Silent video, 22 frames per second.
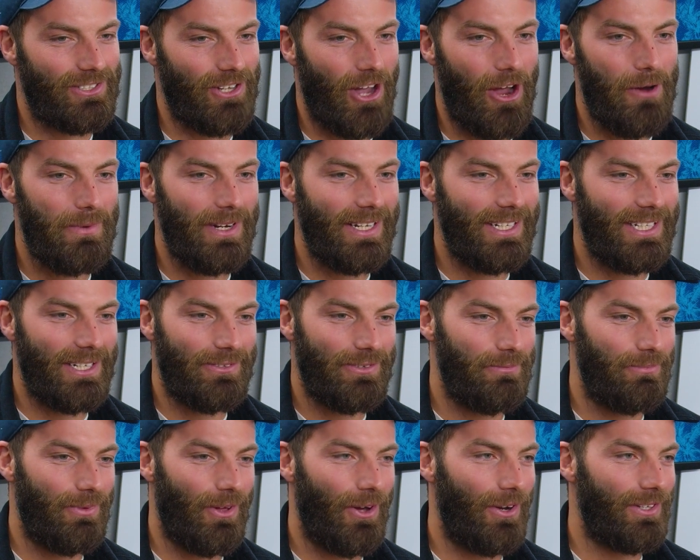so many
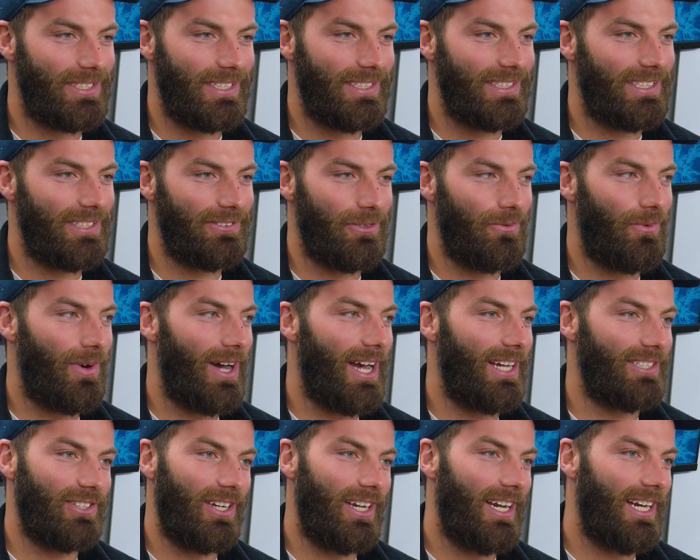different blokes in different
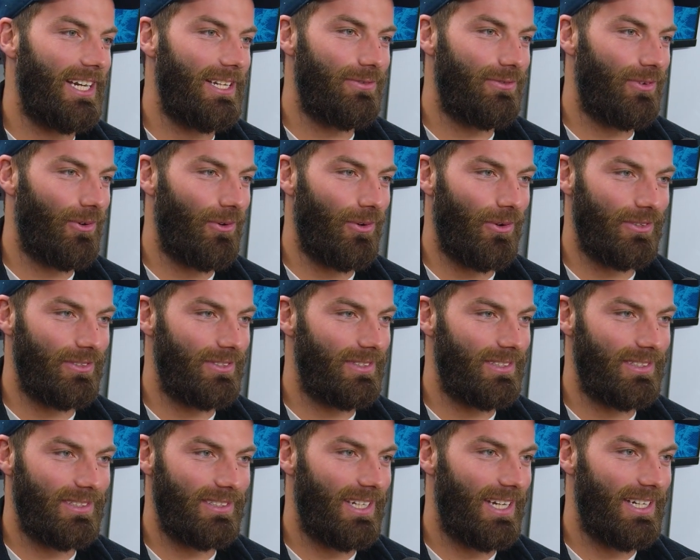ways. Like Eddie Ford,
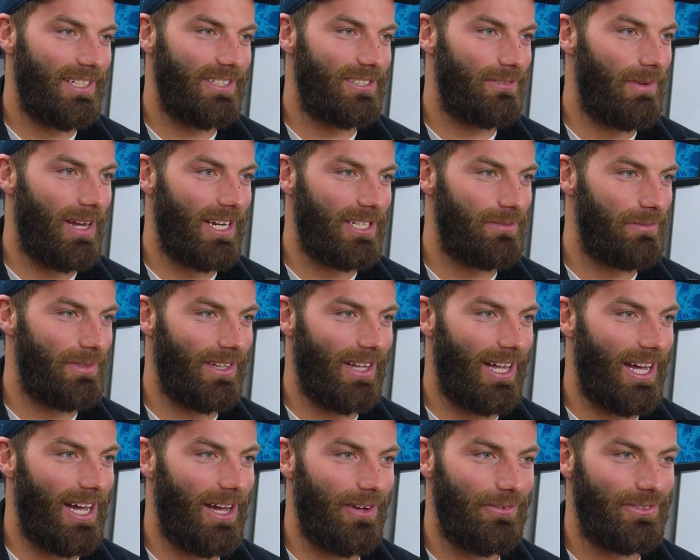he just makes me
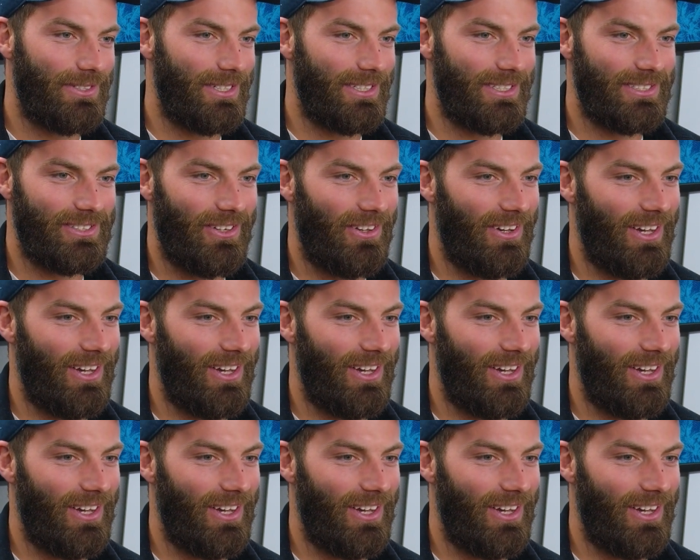laugh. Just